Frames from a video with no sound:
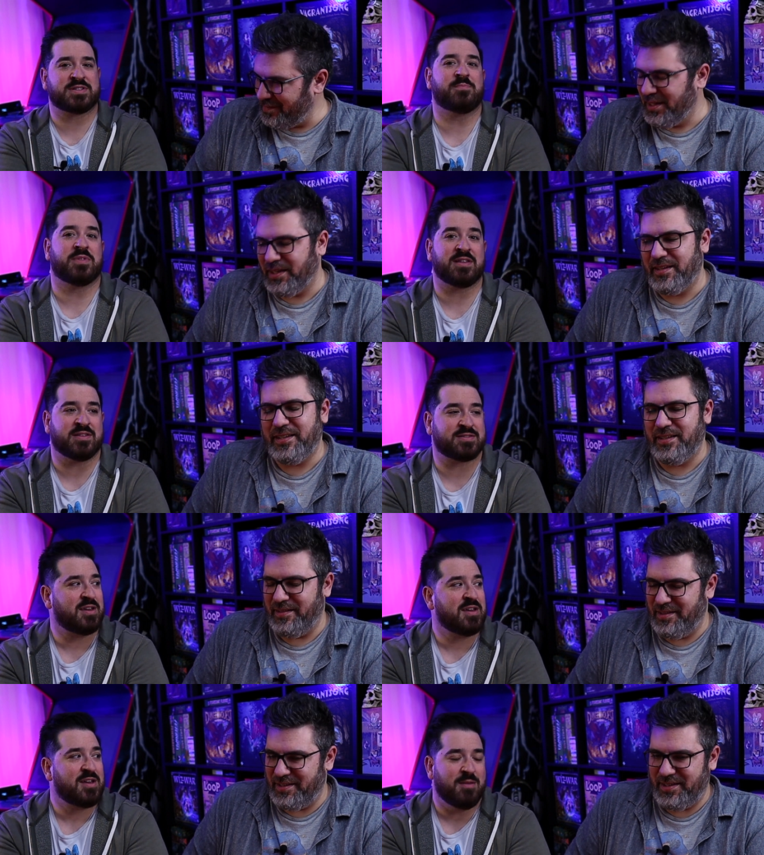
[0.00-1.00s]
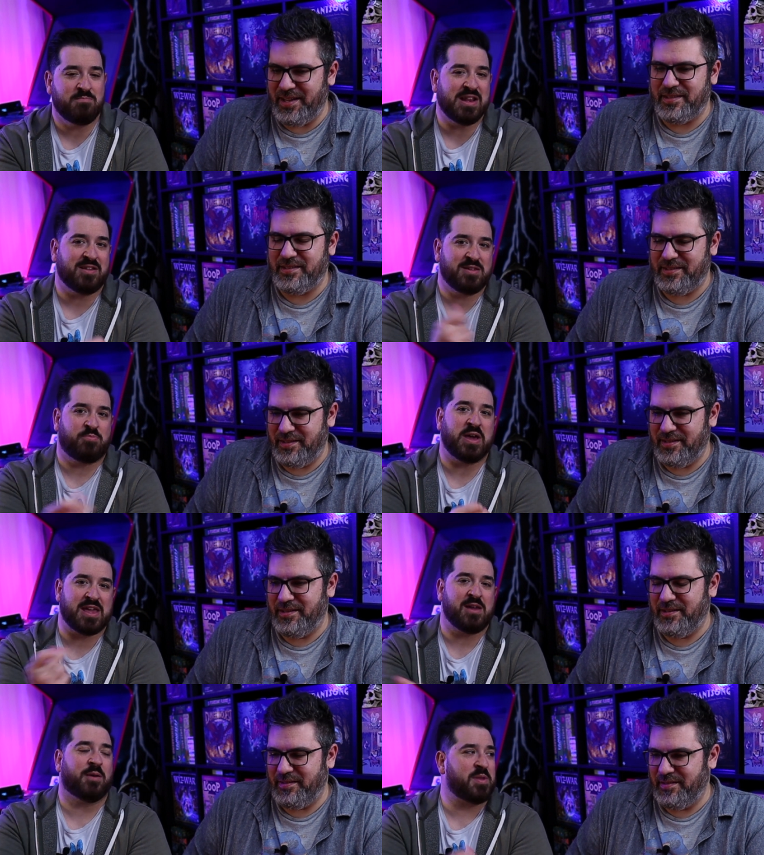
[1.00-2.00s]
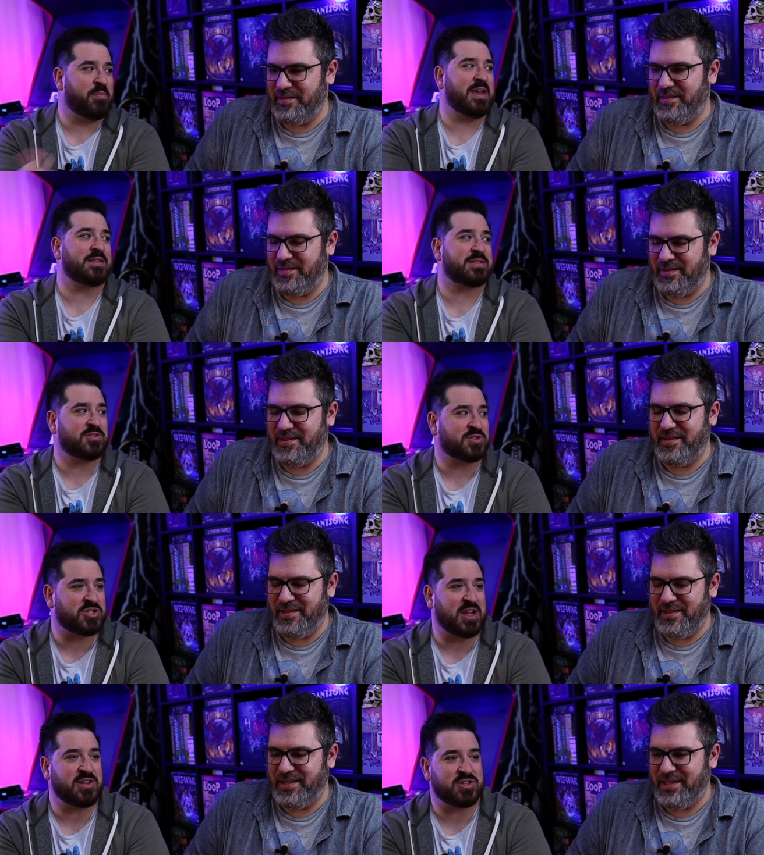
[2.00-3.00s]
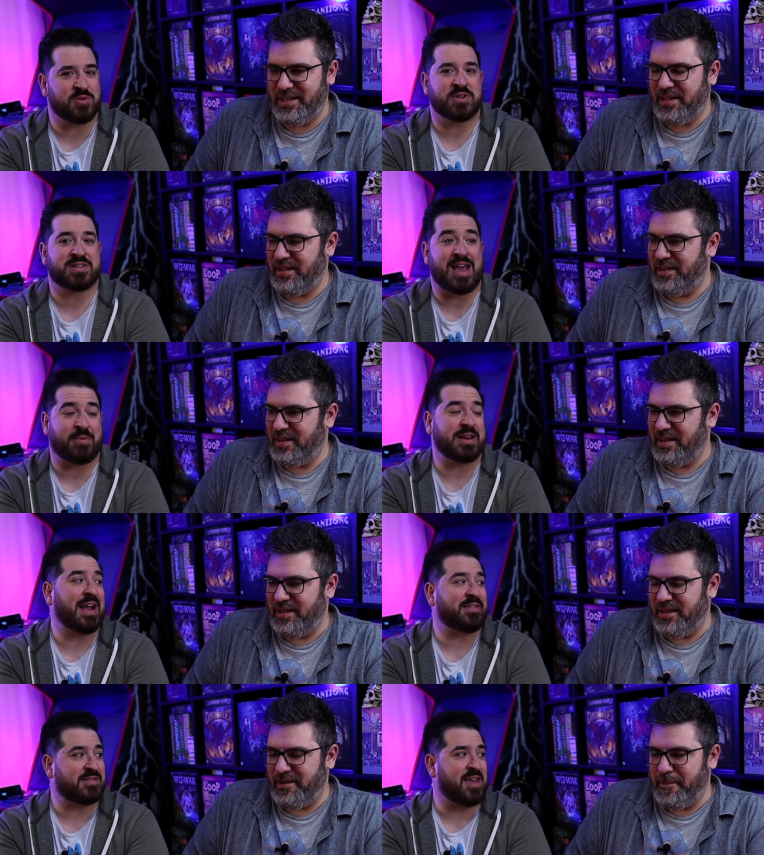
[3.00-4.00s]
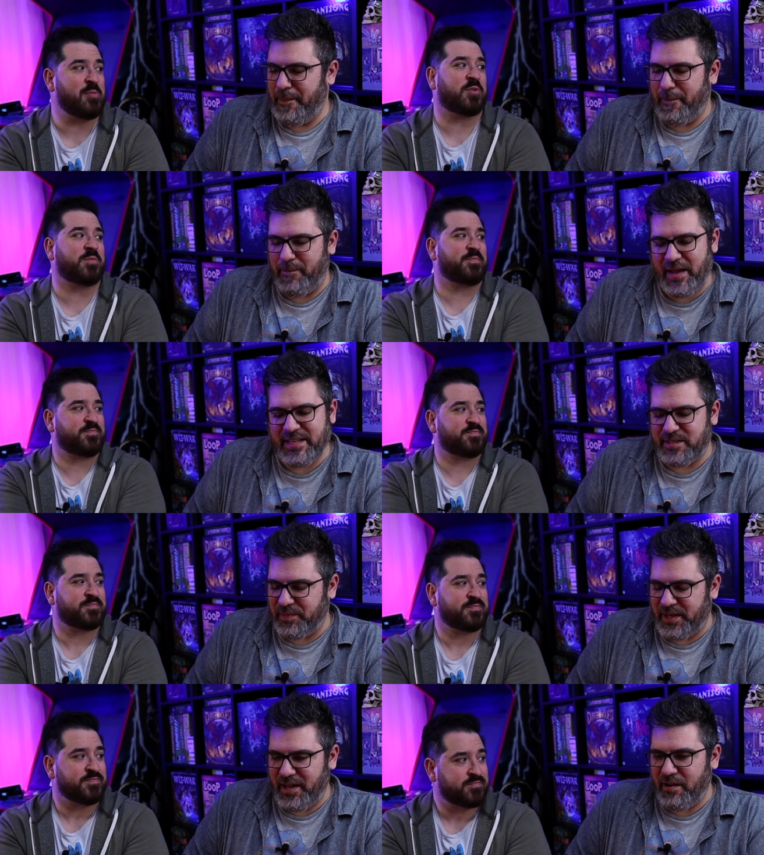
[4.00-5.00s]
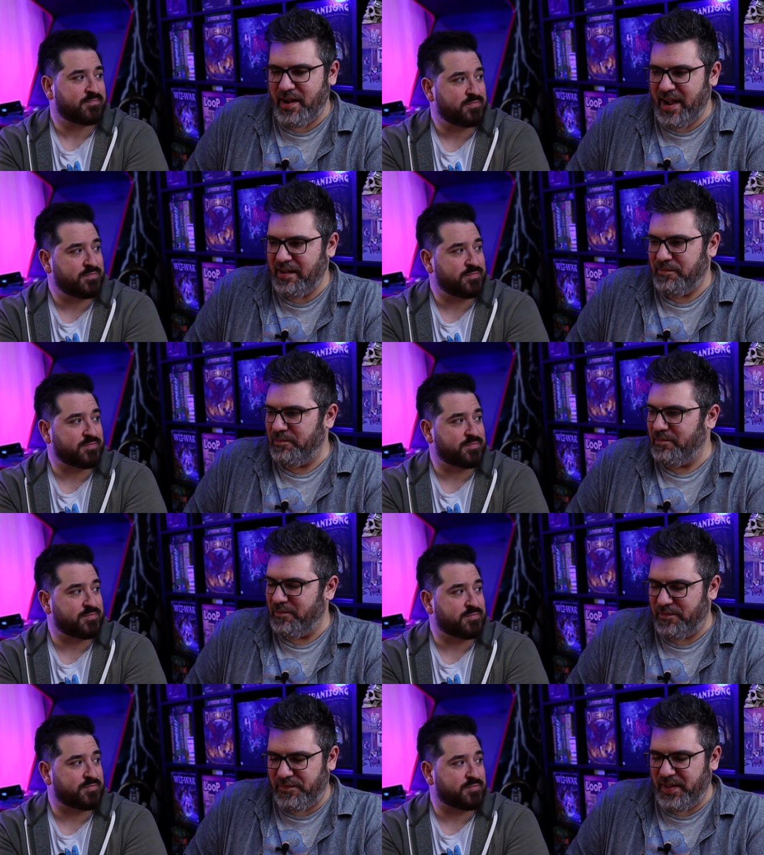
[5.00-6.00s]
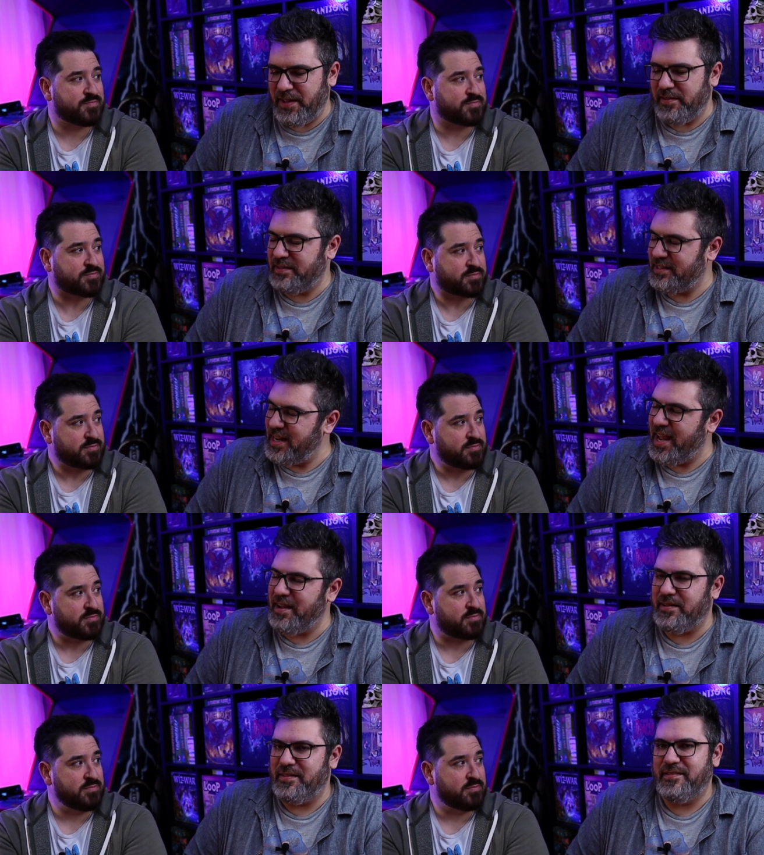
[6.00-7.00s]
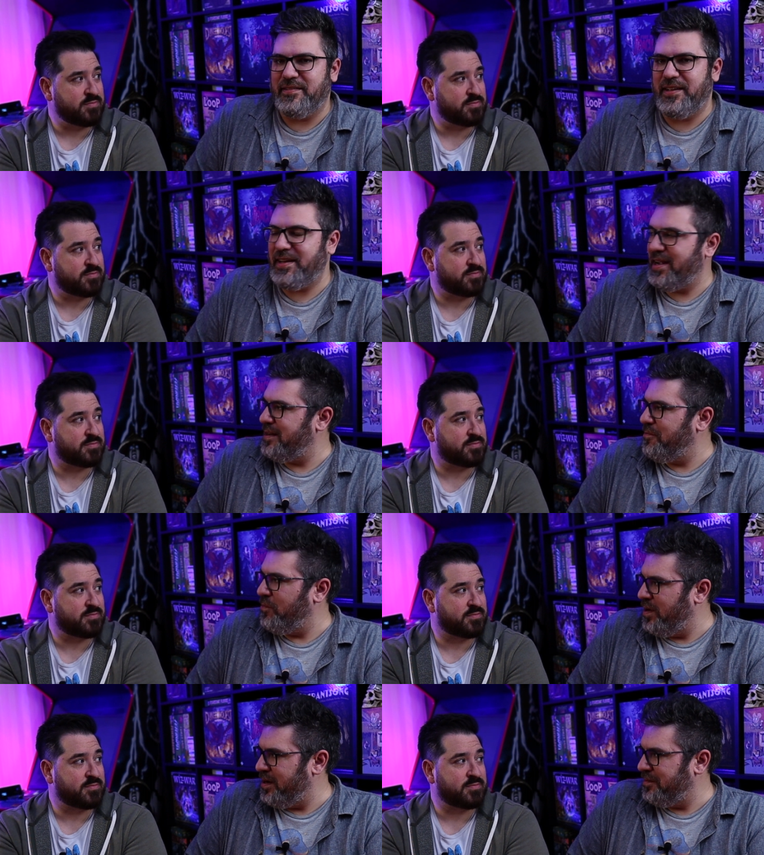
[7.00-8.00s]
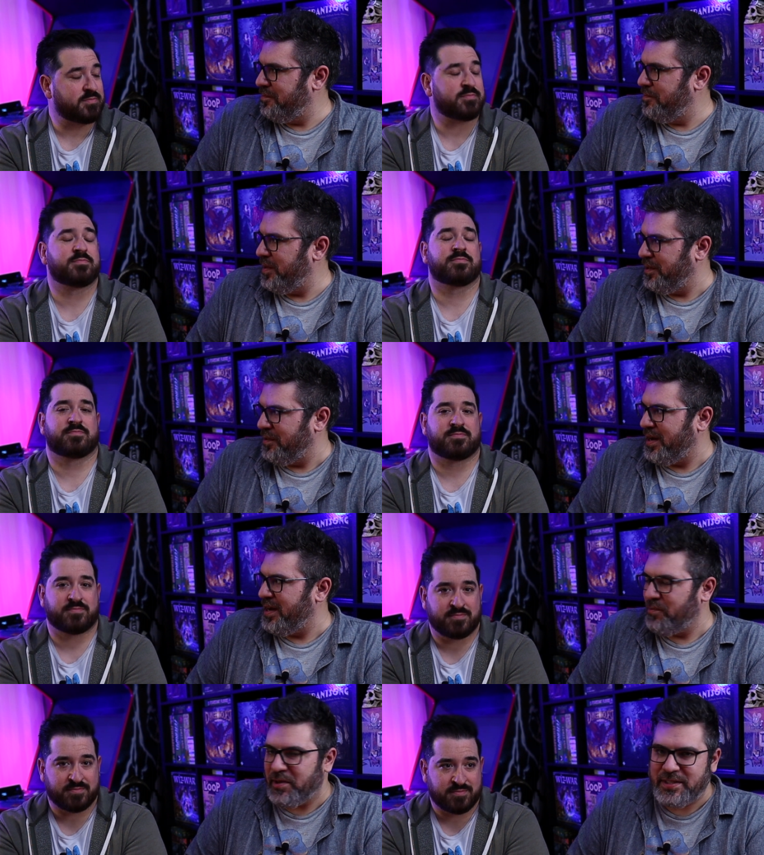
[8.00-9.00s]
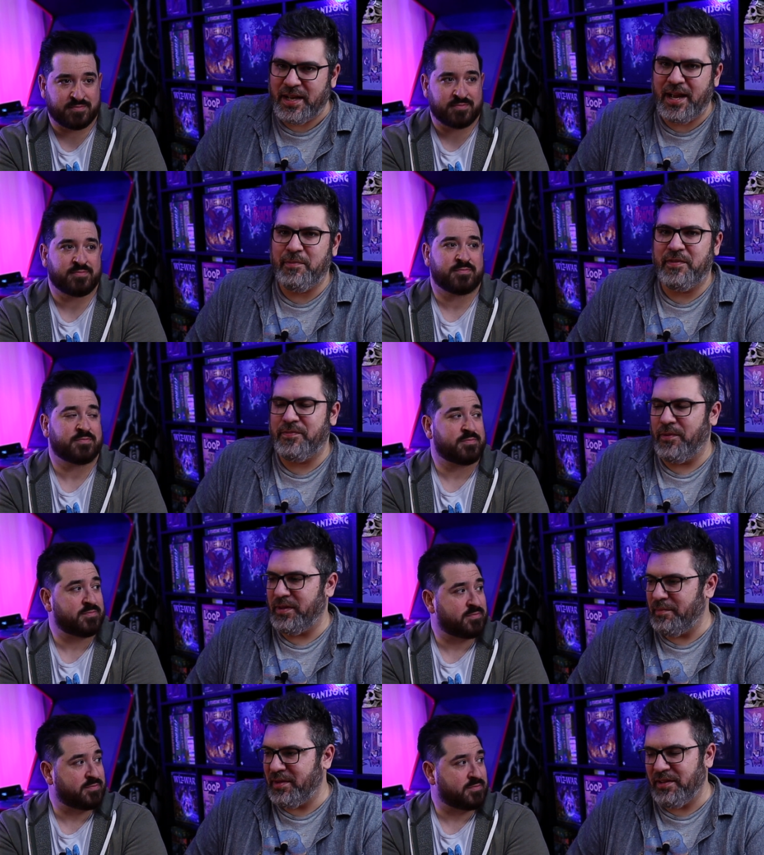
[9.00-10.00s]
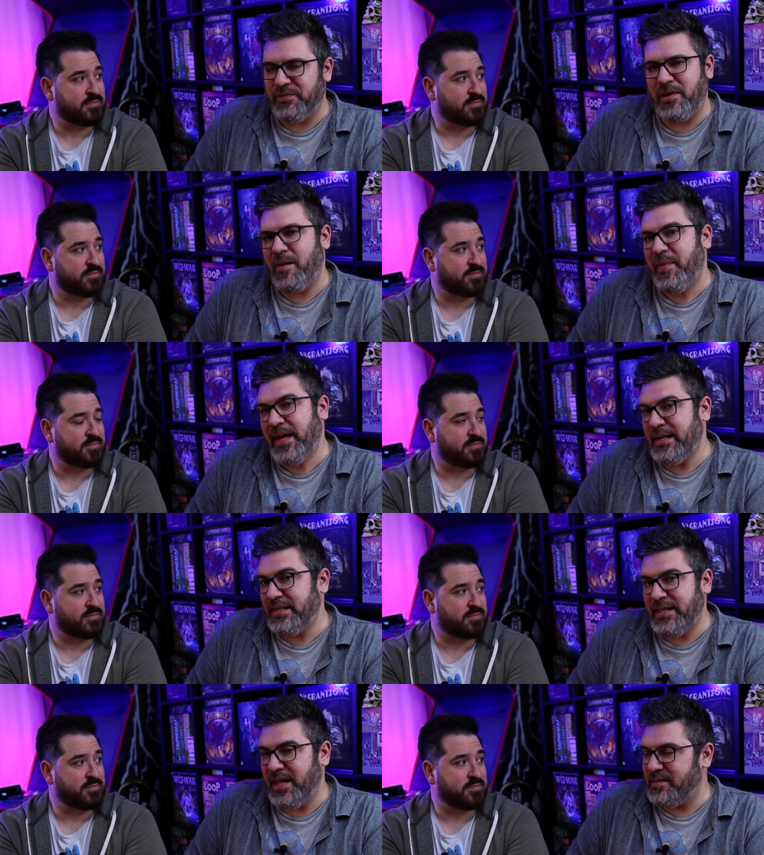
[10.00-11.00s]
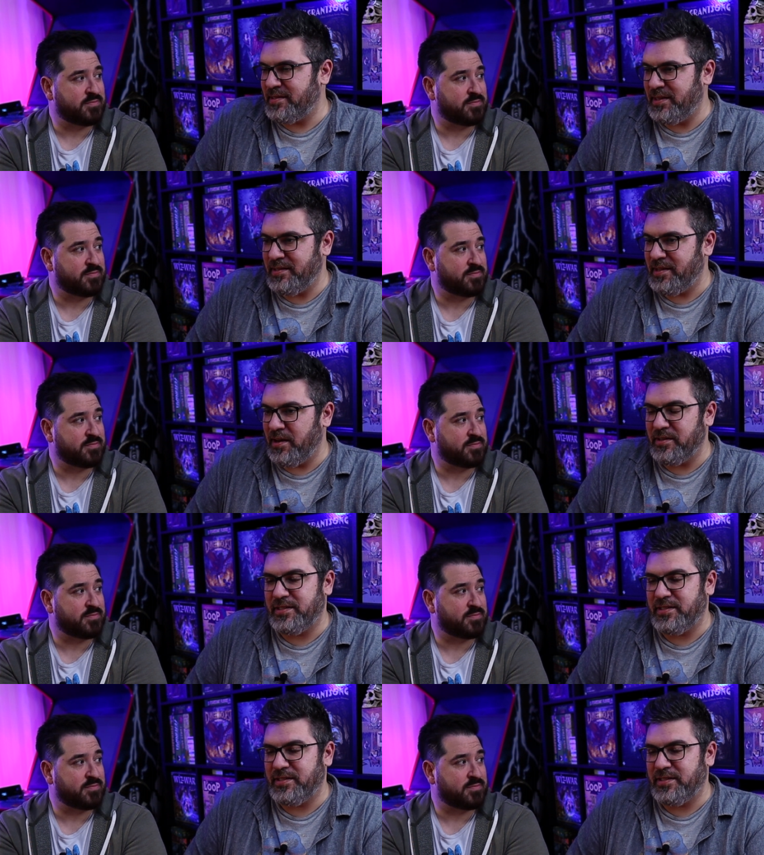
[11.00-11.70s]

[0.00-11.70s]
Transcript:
Speaker 1: something that's immediately yes. picking up the pace and just changing what's happening at the table. As a player, I
Speaker 2: feel stale in any one pillar at any one time. If we're in the middle of combat and it takes the entire